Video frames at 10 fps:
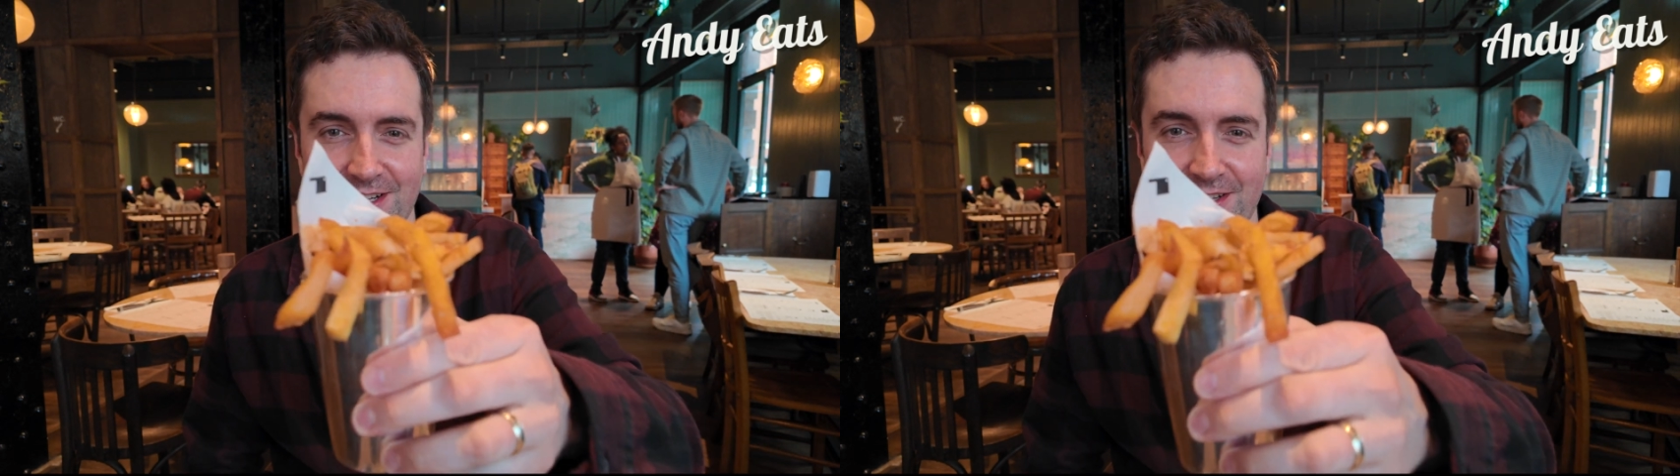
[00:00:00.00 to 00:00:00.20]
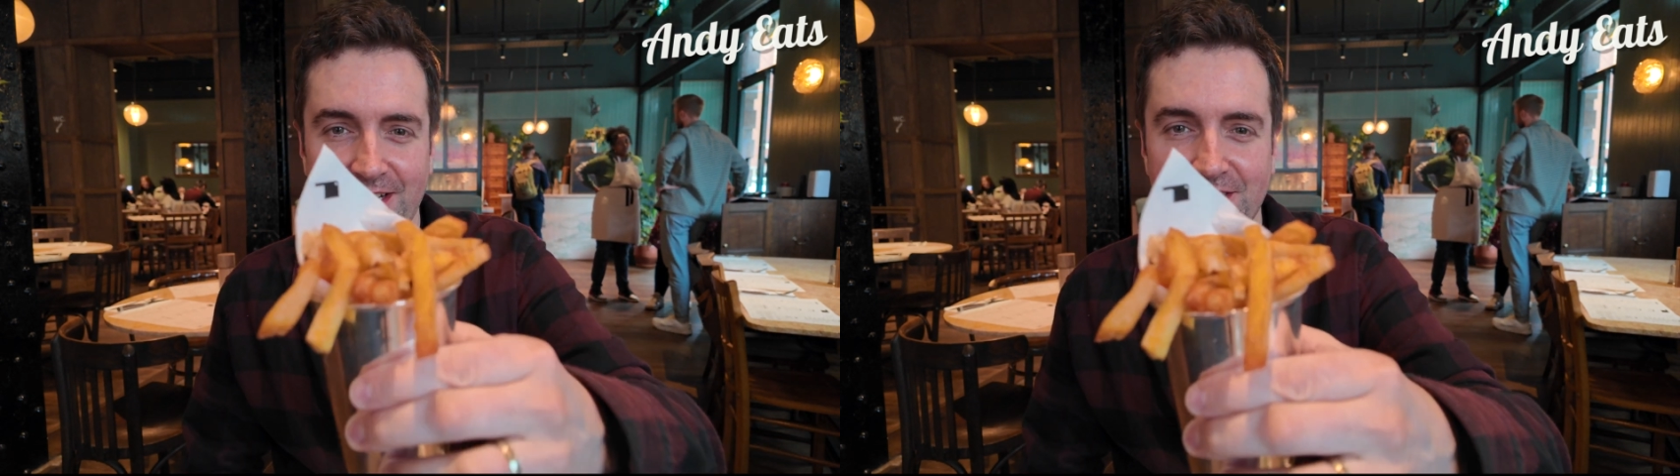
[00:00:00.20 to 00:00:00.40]

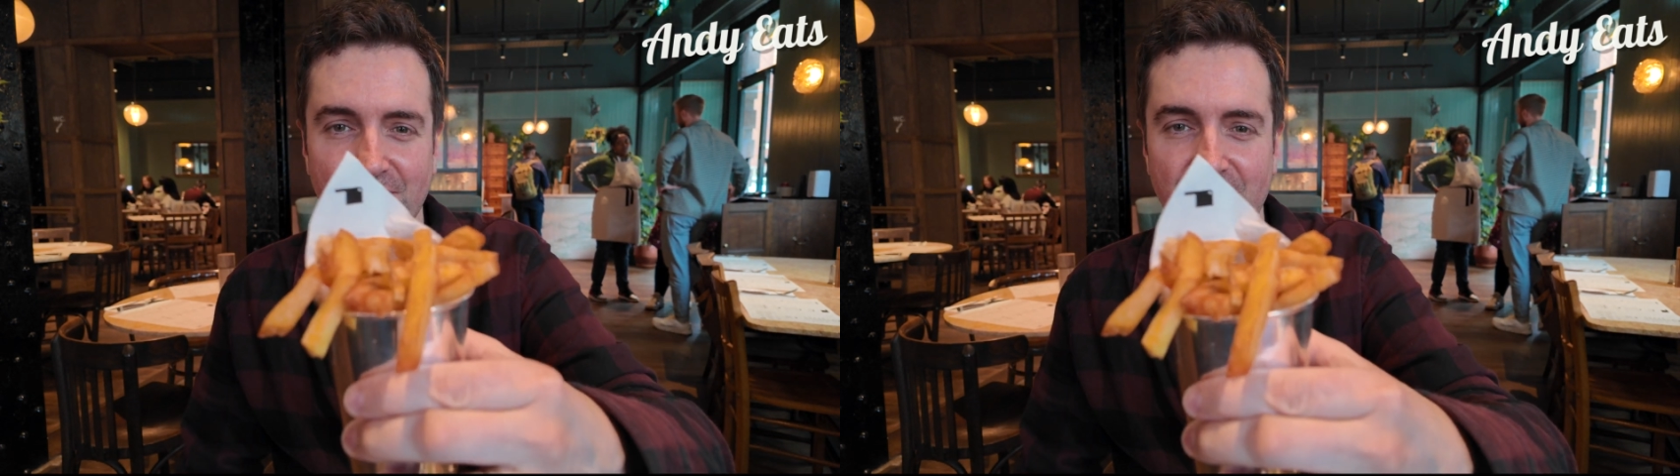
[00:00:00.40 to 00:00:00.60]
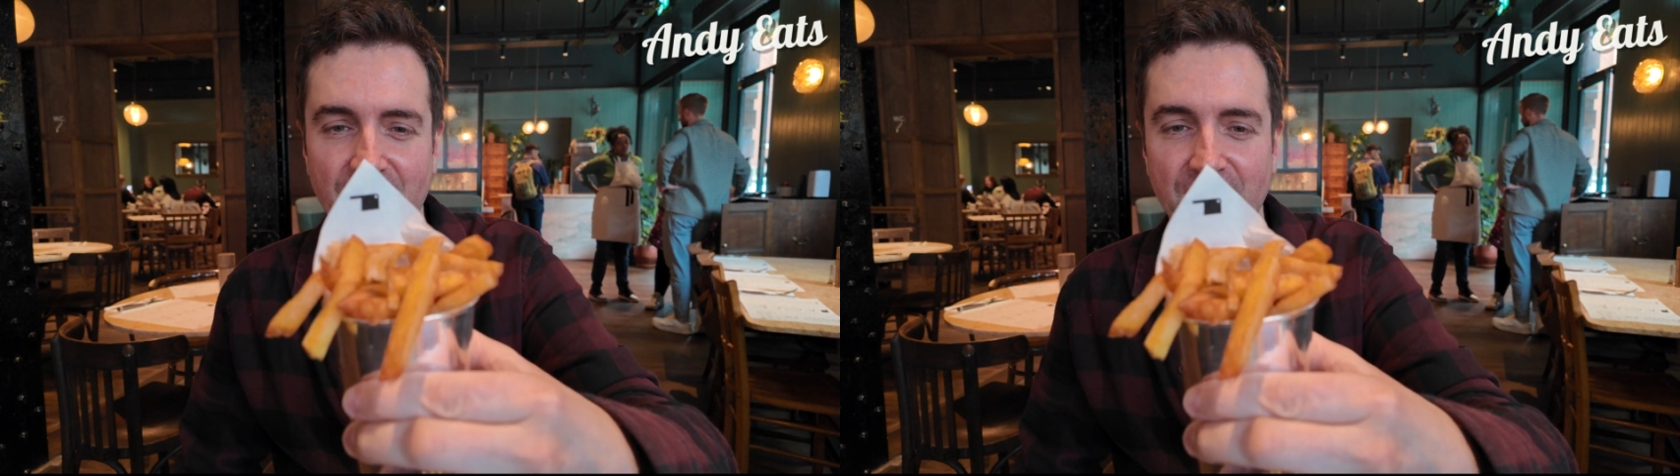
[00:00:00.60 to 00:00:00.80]
These
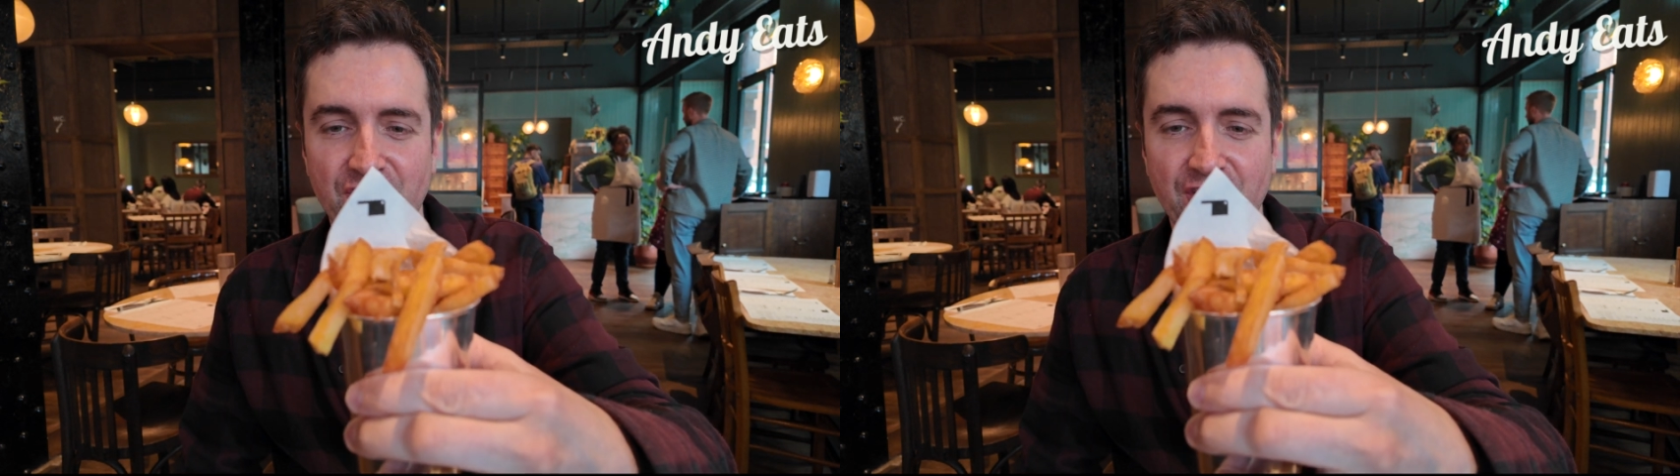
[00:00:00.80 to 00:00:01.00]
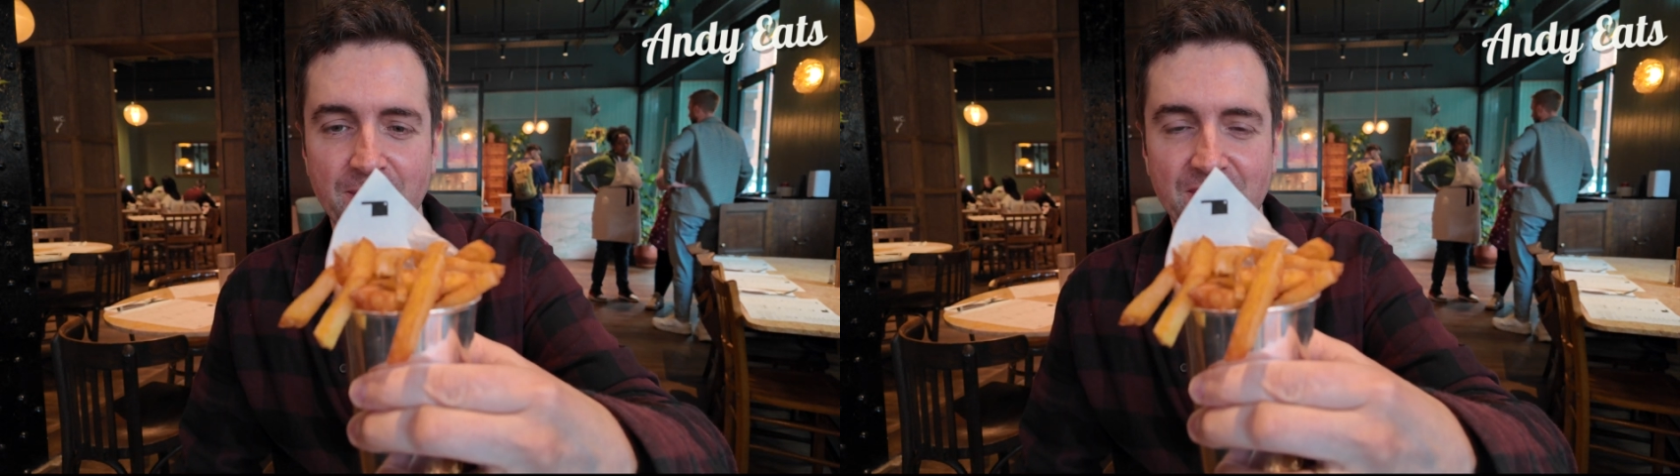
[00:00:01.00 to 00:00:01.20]
are the
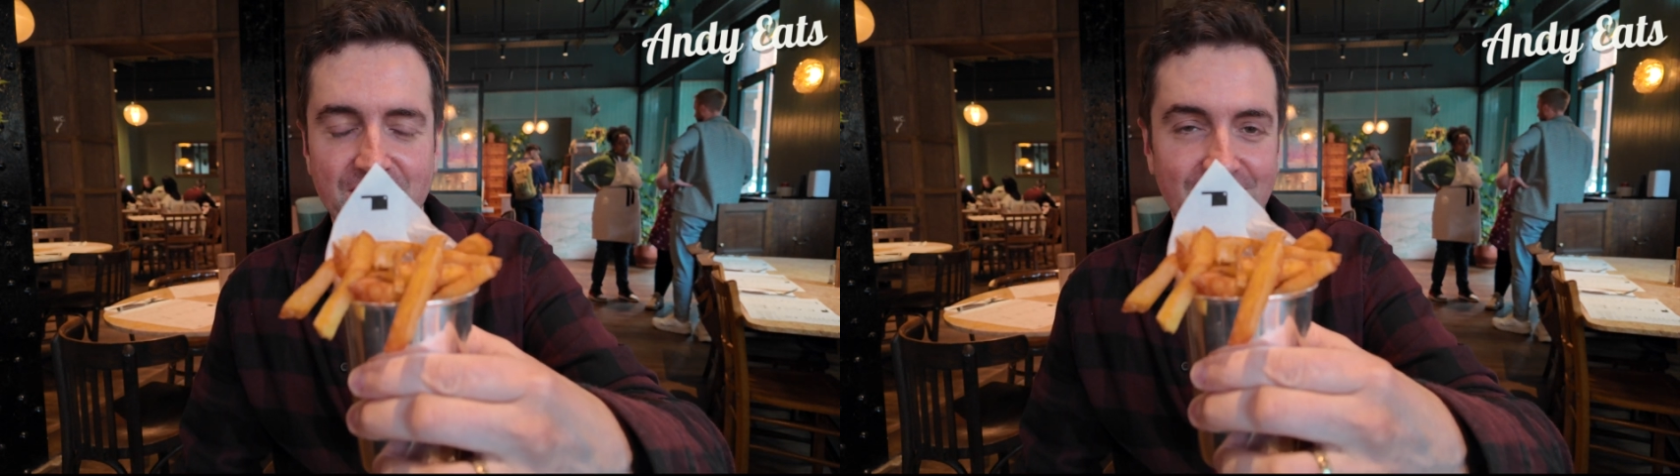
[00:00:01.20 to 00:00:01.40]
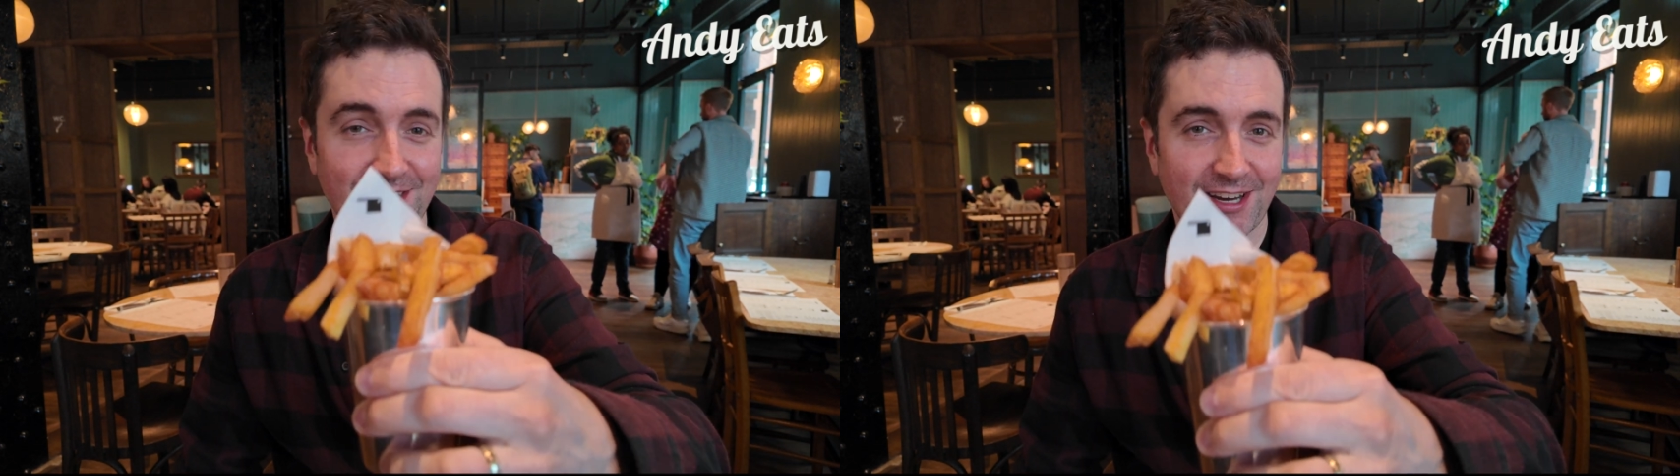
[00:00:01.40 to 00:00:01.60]
chips.